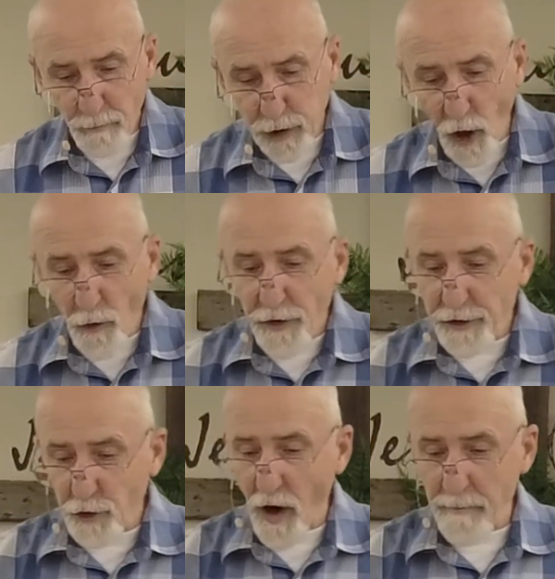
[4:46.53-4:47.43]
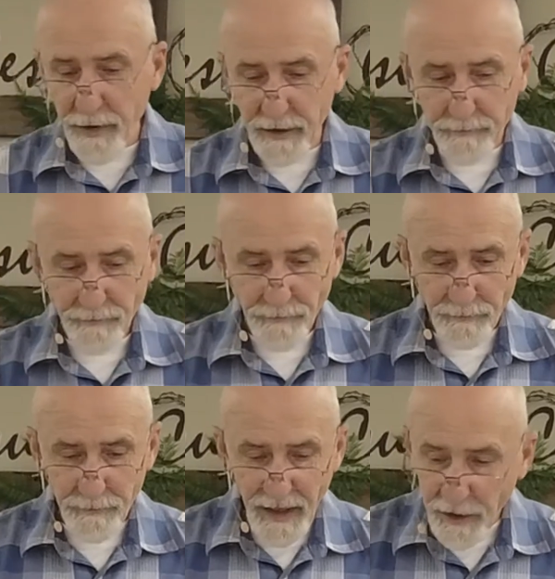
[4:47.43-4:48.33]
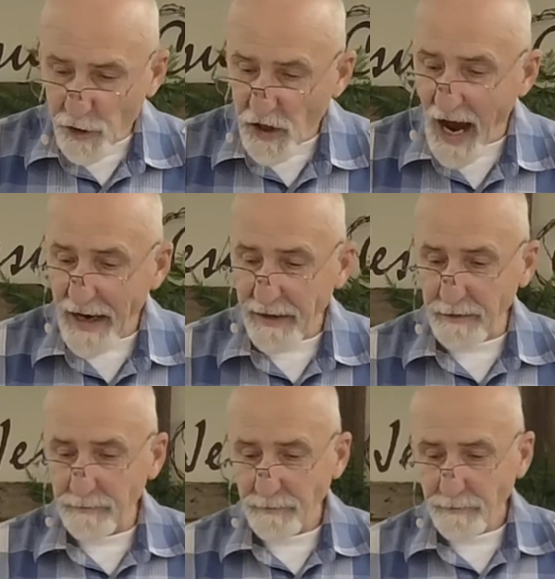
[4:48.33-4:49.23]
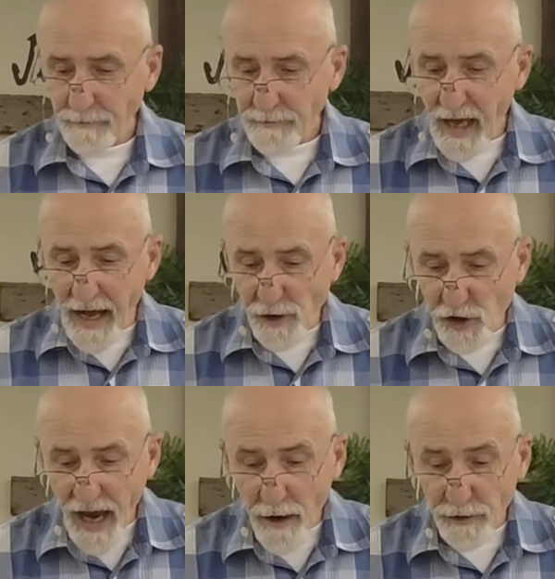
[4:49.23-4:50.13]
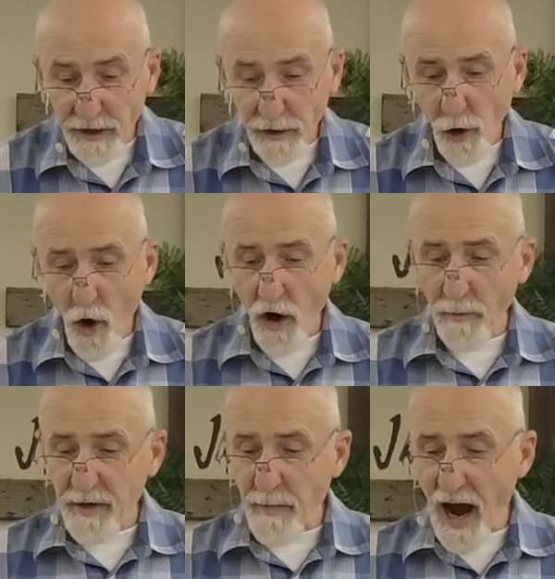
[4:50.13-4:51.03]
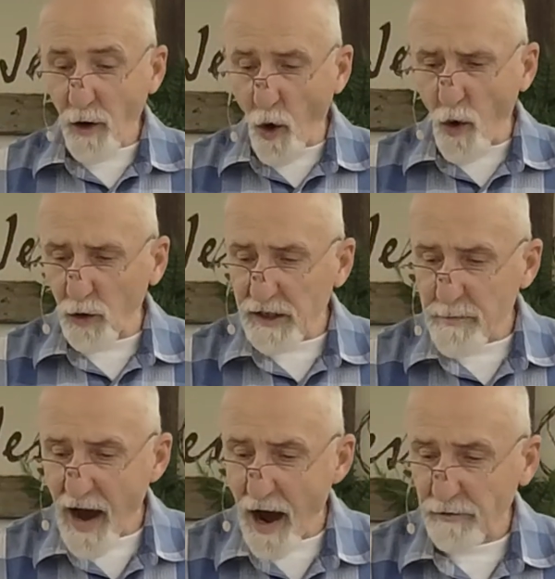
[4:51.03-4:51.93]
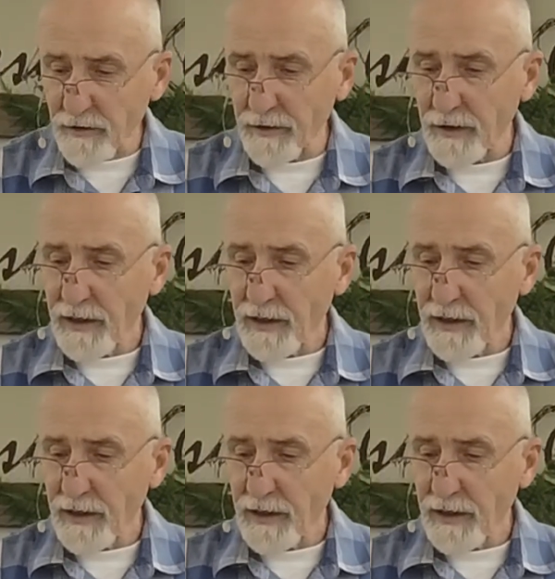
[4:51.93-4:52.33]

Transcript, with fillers: Blow the trumpet in Zion and sound an alarm in my holy mountain.